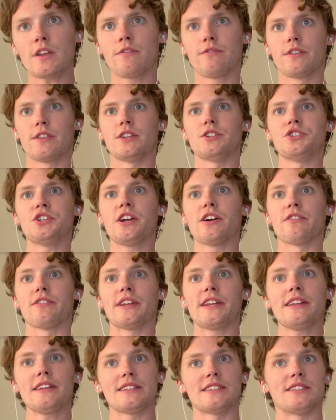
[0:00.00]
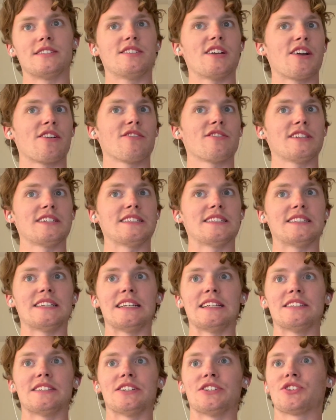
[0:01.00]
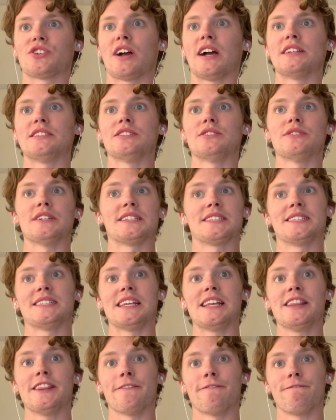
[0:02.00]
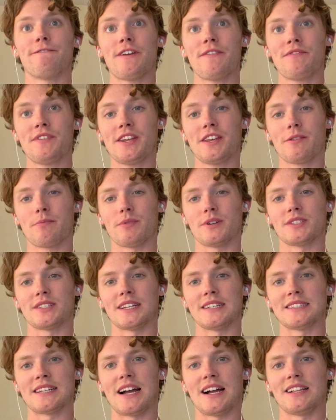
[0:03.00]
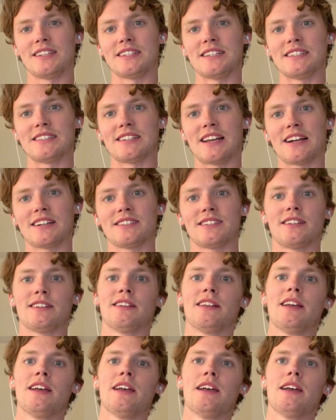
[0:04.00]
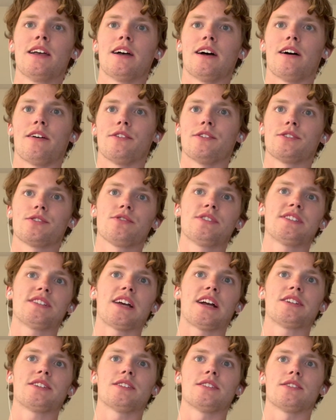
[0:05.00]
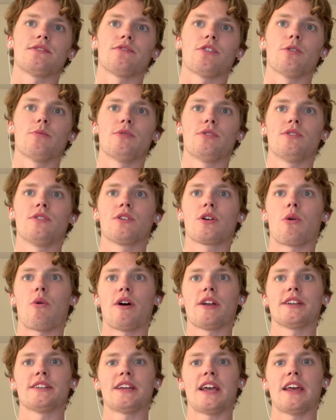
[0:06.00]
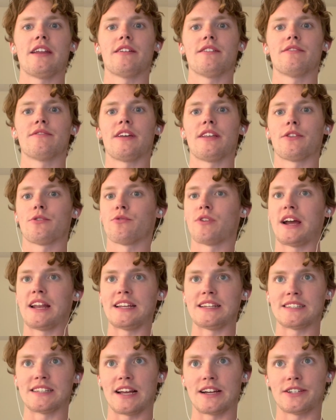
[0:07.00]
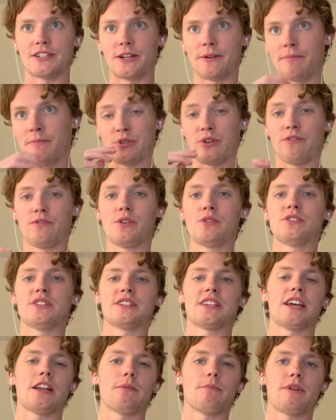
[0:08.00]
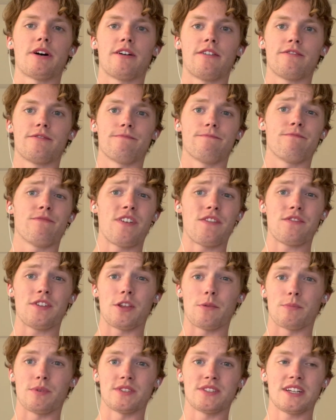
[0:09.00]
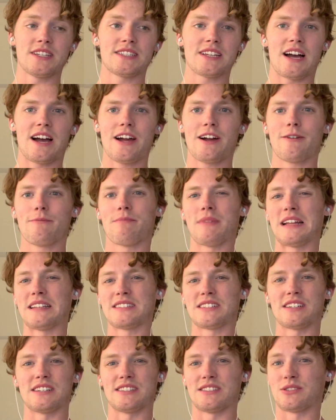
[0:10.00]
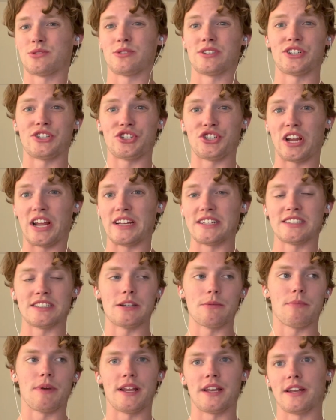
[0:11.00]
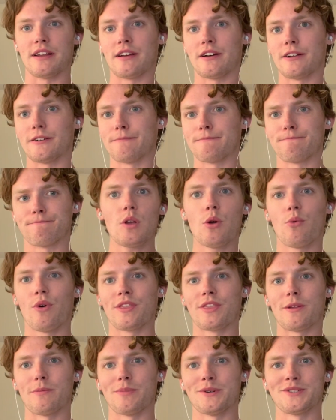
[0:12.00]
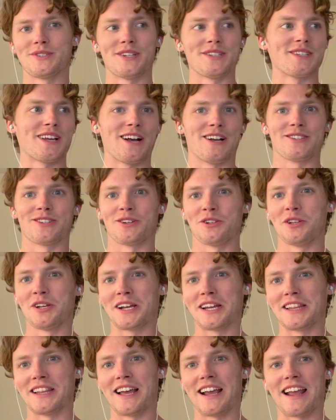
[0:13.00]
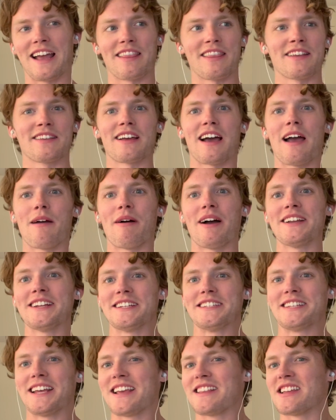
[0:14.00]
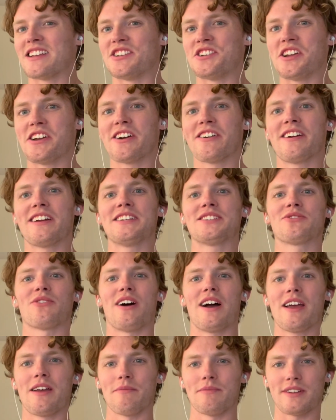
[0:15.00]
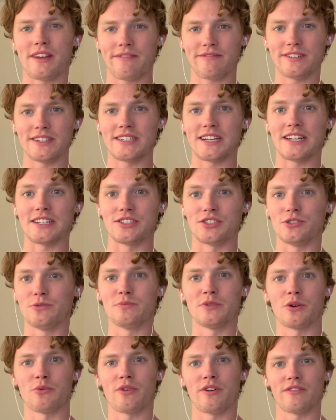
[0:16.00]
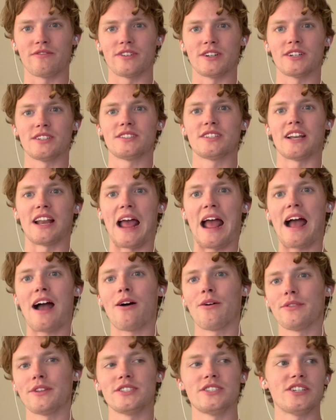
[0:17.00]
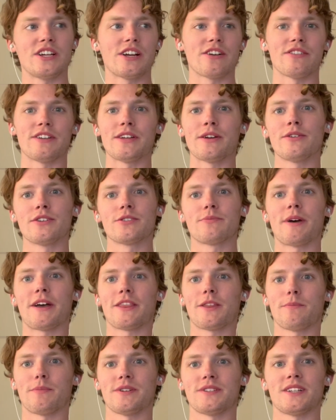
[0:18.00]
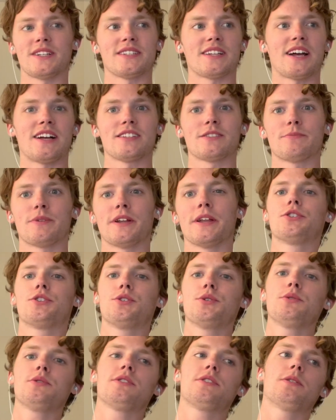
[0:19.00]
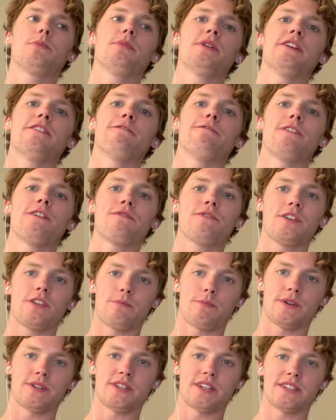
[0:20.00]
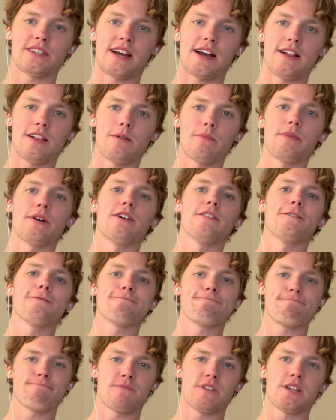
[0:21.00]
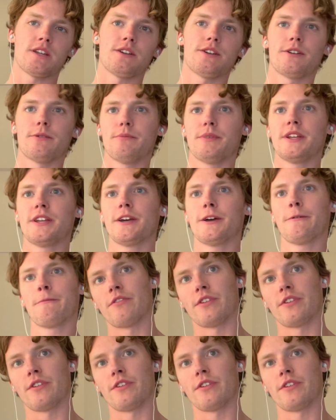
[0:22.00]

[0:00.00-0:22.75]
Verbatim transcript: For the GRE, it's generally seen to try to exceed the 50th percentile in each section, uh, there's three sections, verbal, quantitative, and the writing section. So if you just get above 50th percentile, that's gonna sort of change depending on what the percentiles are looking like at the time. I didn't take the GRE, so I am definitely not super well versed in how the GRE goes about the percentiles, but shoot to be 50th percentile above and you should be good.